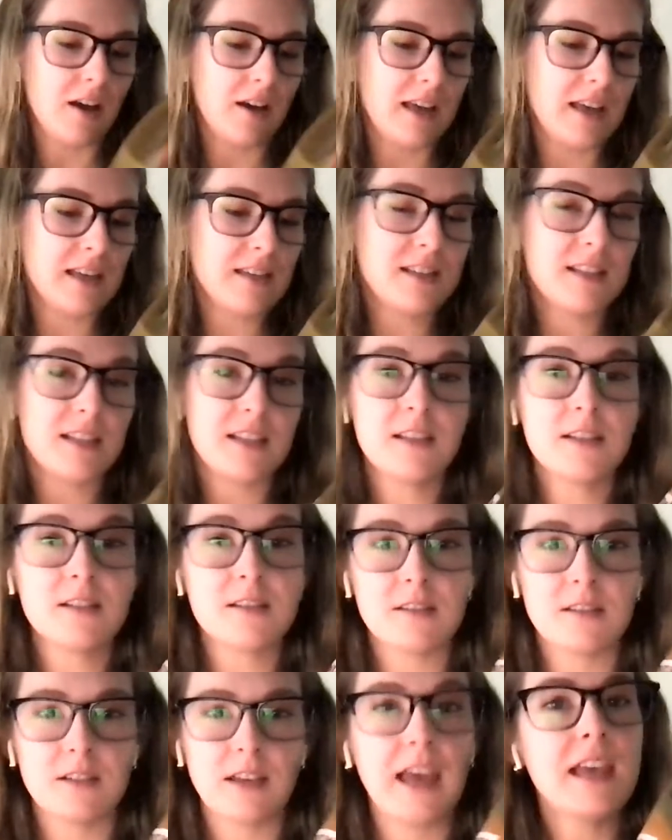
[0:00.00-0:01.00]
es
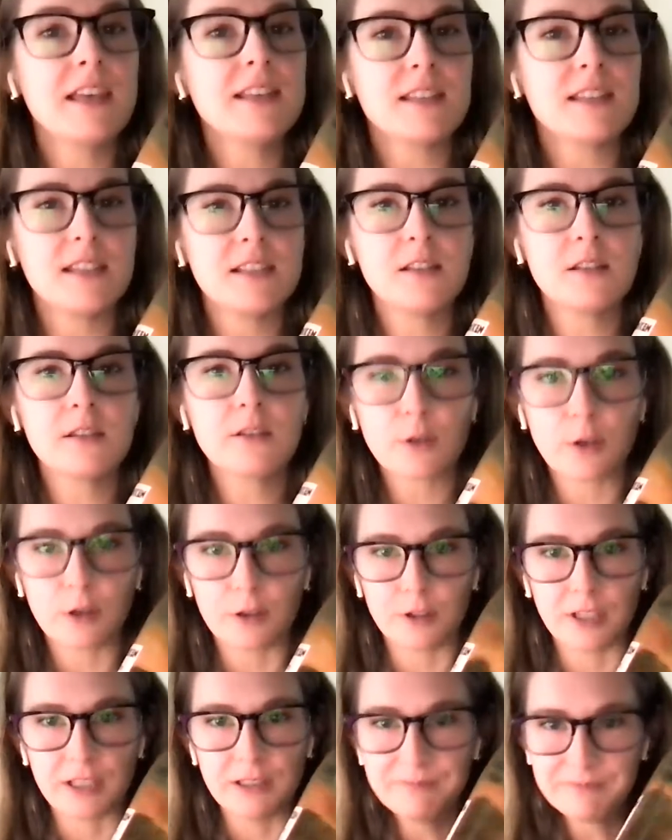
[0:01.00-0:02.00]
ist
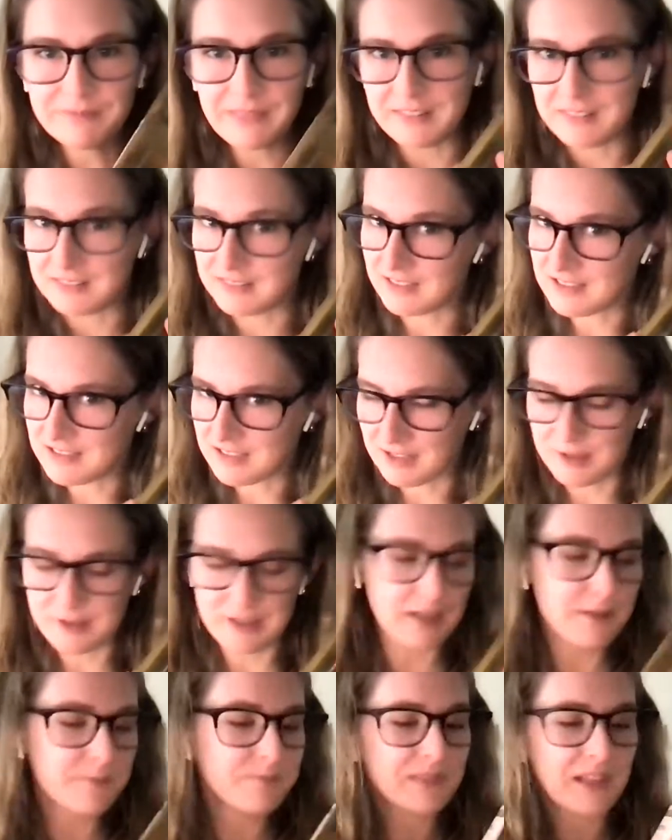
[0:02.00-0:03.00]
trocken. I think that's how you
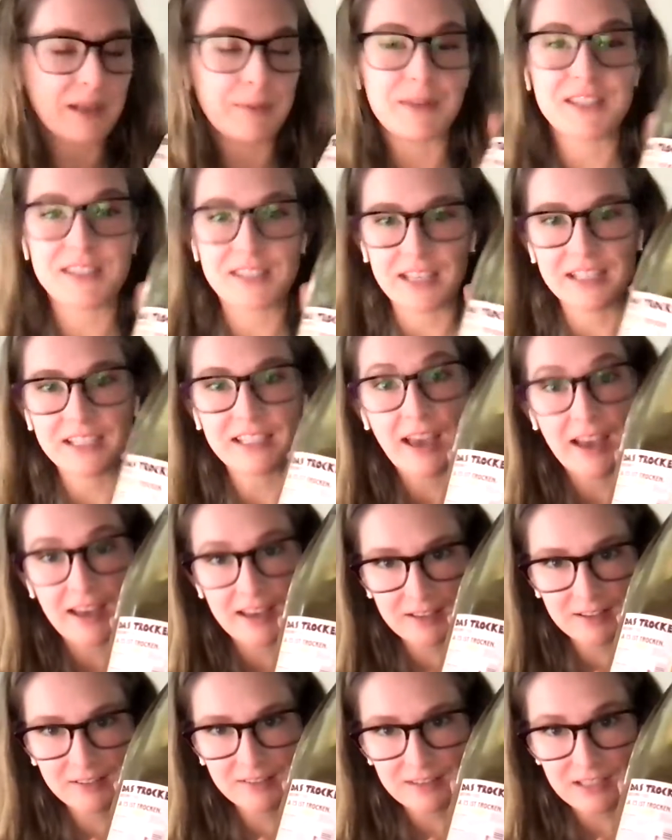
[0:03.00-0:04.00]
say it. I mean, it's like,
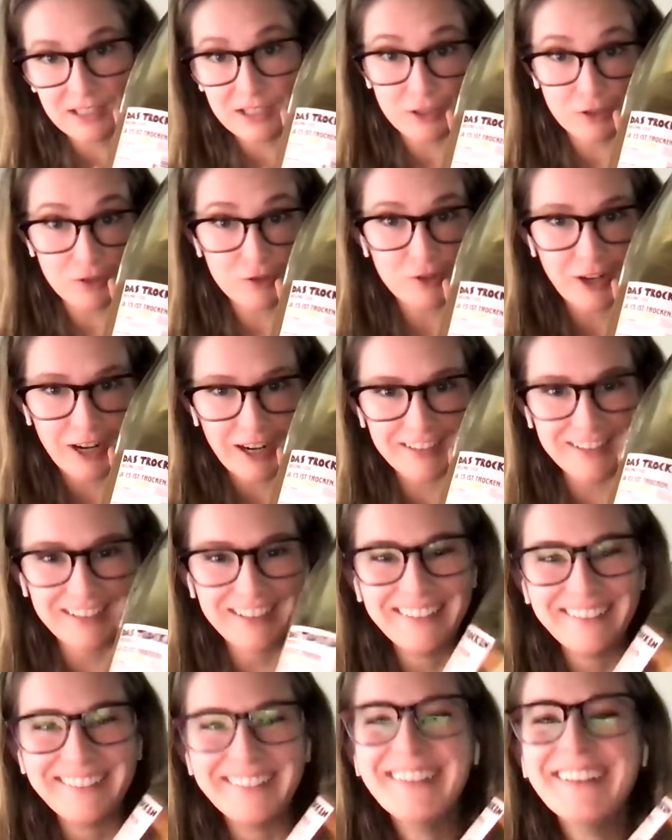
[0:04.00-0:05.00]
yeah, this is dry.
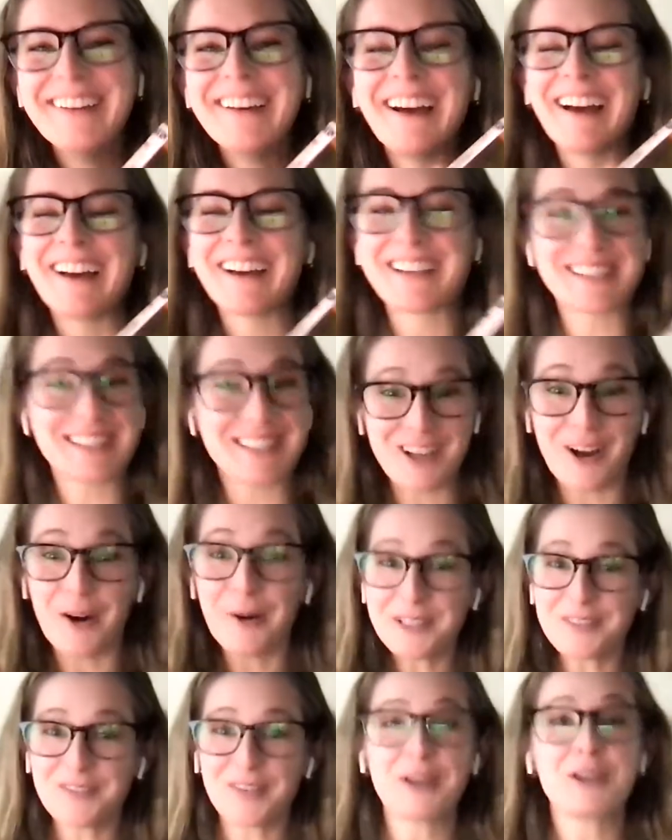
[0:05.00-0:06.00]
Because it's
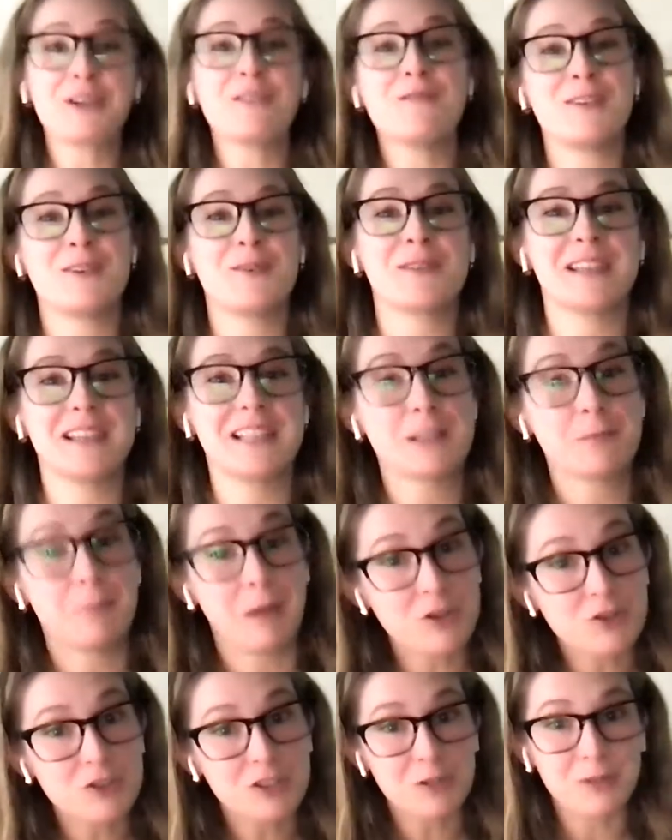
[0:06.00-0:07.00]
always very confusing,
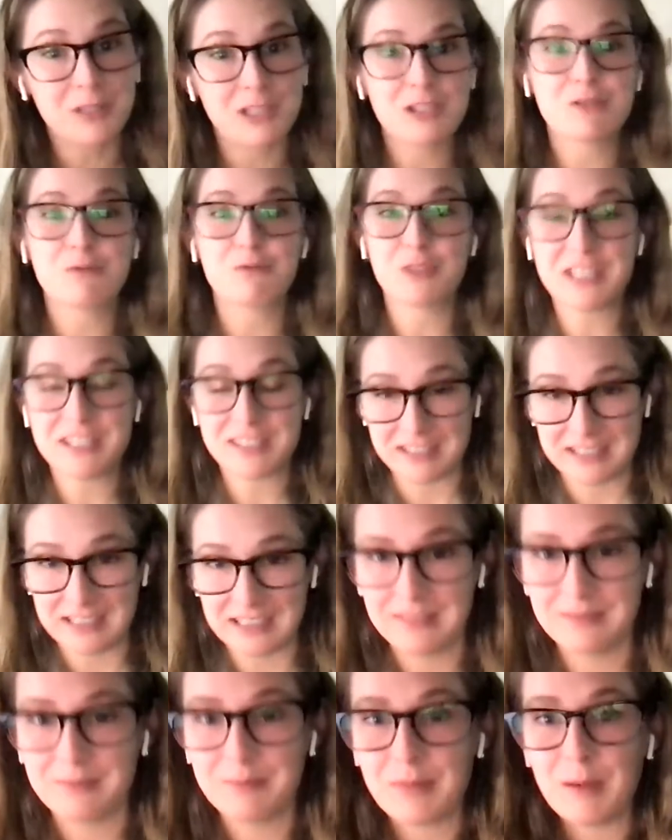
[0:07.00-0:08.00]
especially when it's
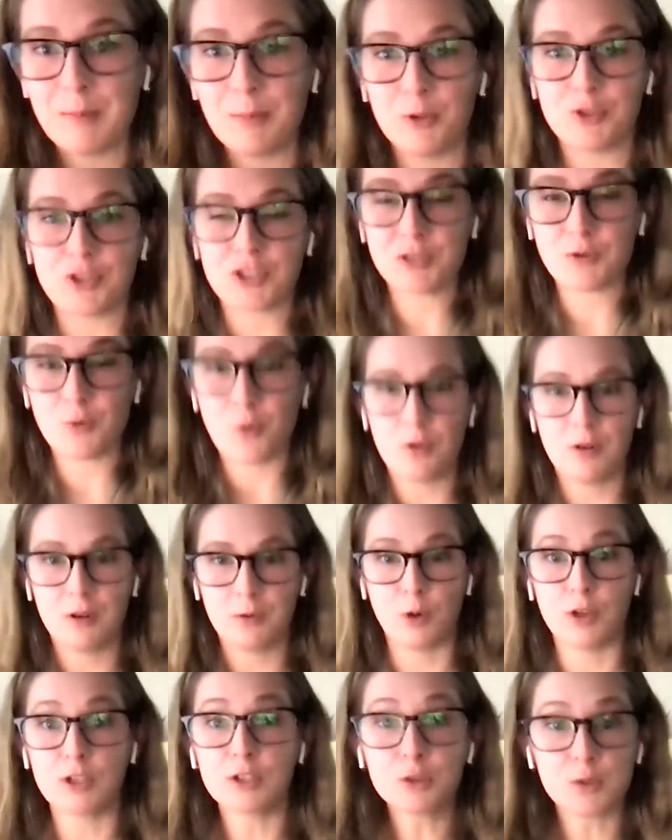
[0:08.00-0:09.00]
Riesling. People just
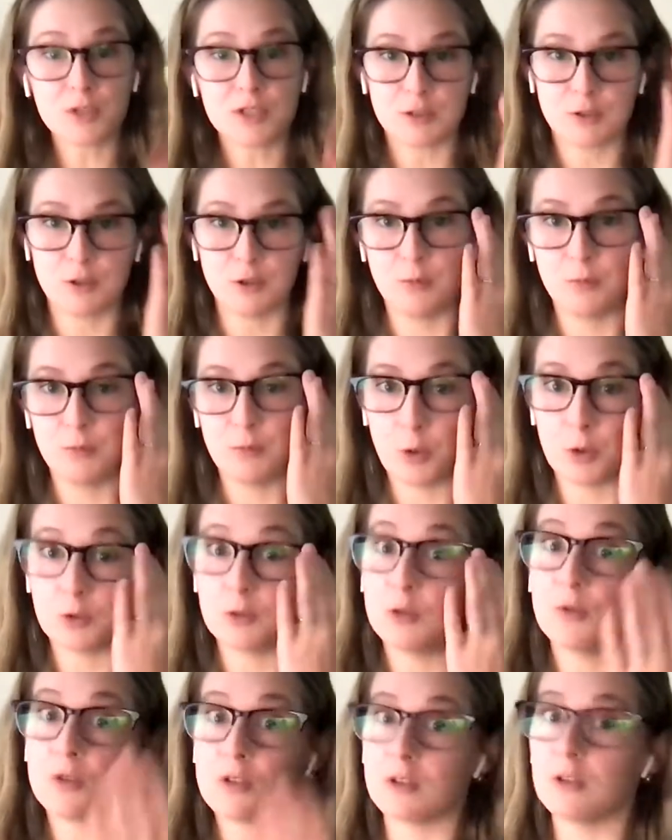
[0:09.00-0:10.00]
want to assume, or
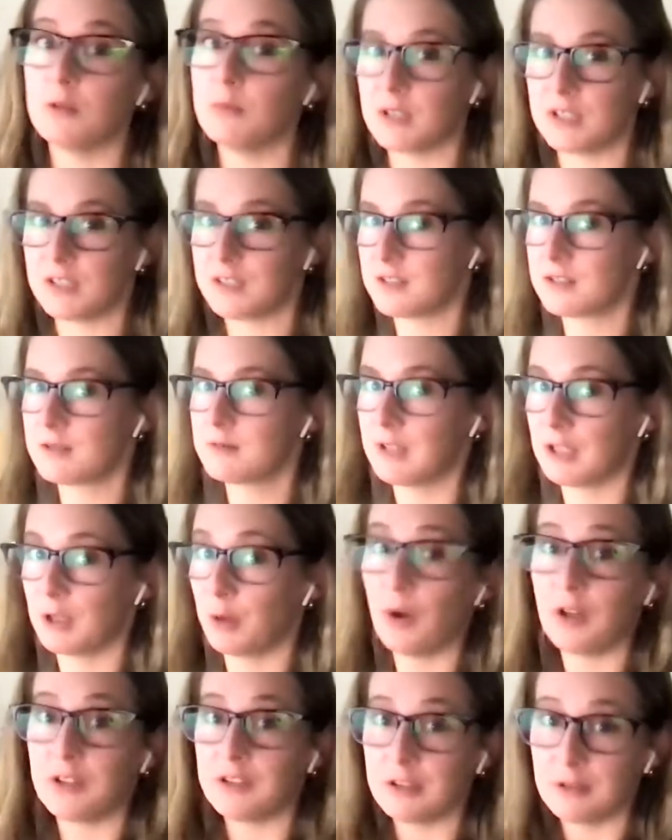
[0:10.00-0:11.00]
do assume because they
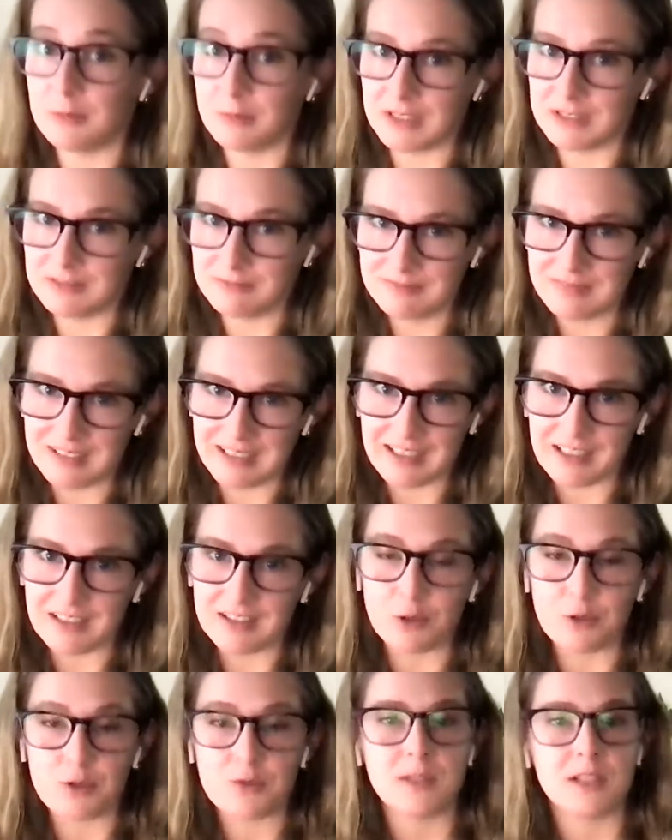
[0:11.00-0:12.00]
don't want to, but
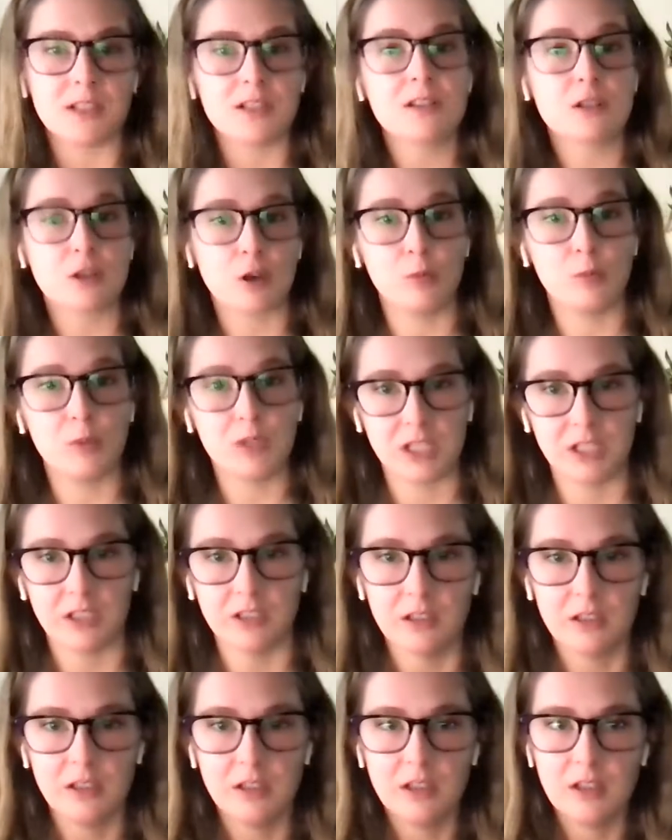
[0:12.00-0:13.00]
there's been so
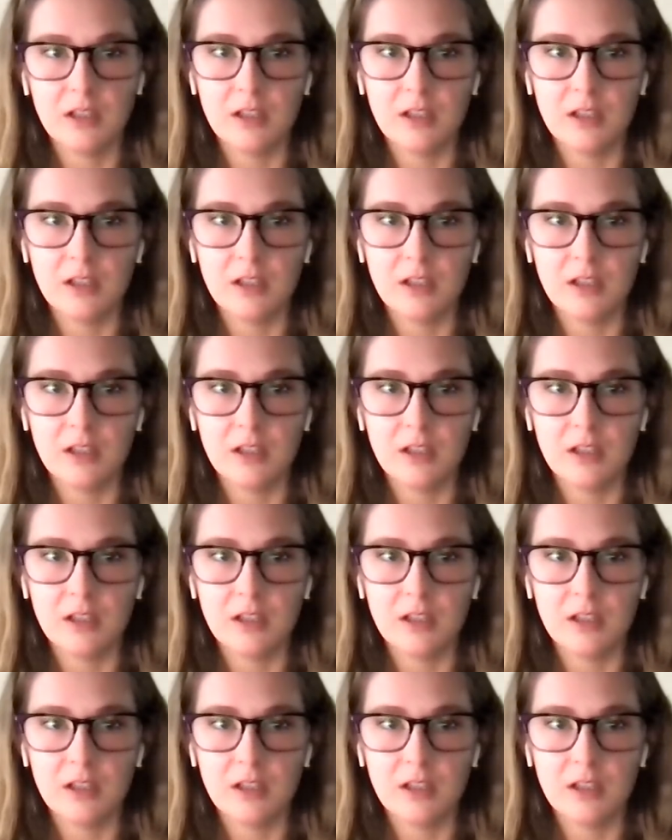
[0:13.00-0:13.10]
many